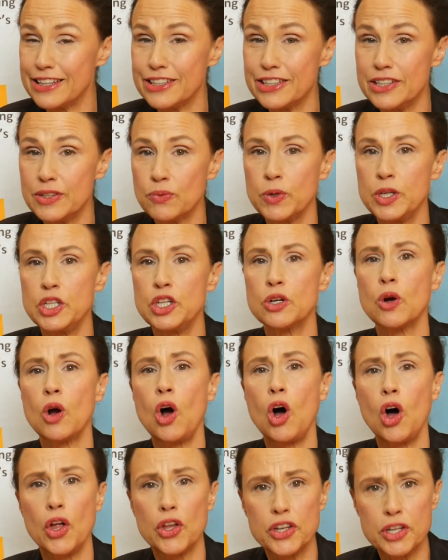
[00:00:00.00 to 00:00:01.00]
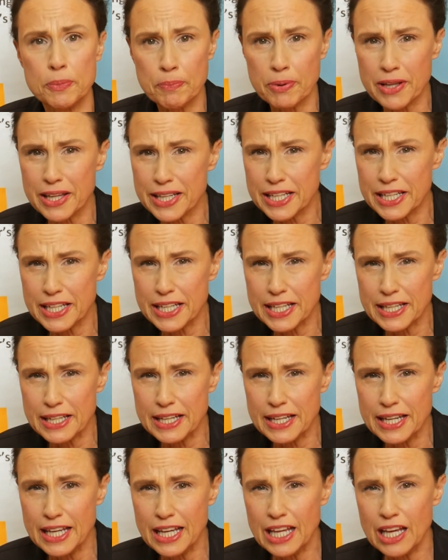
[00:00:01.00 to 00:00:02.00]
when you're all
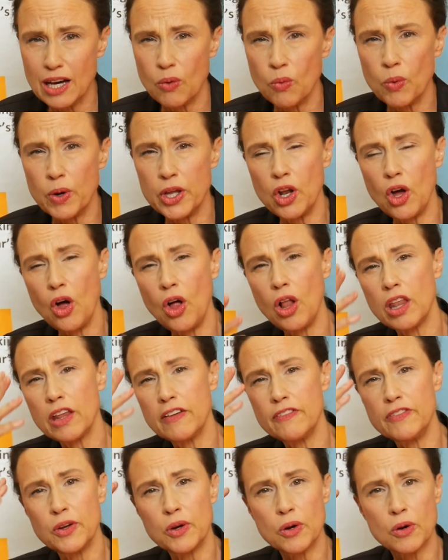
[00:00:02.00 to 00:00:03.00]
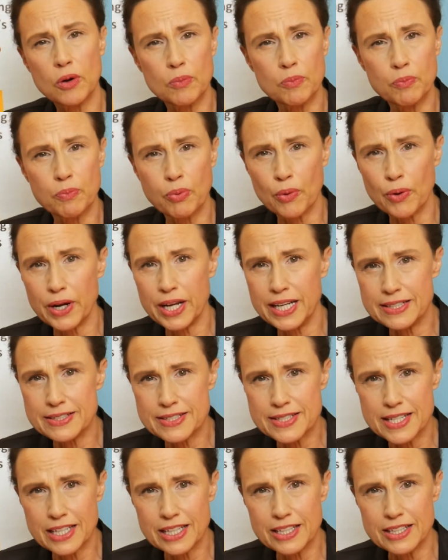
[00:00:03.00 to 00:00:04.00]
depleted, when all of your brain
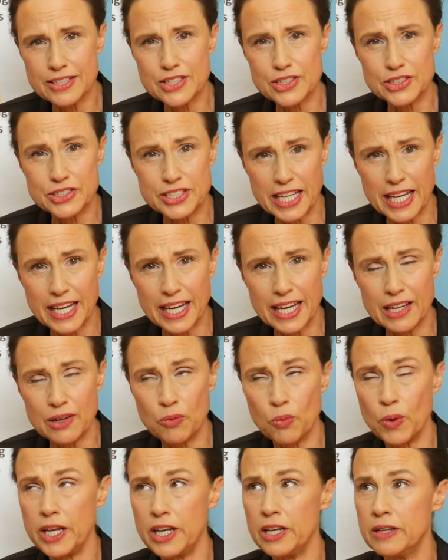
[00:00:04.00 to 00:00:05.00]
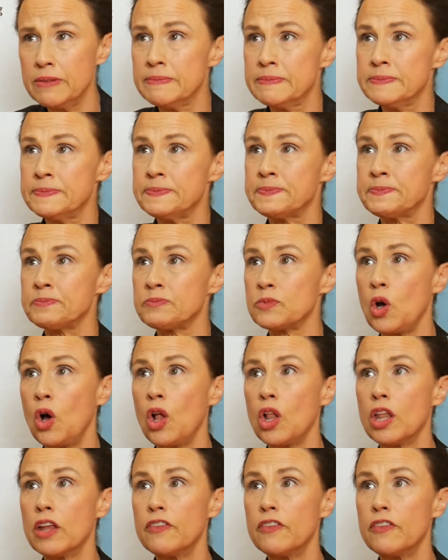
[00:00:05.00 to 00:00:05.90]
cells are dead, when all of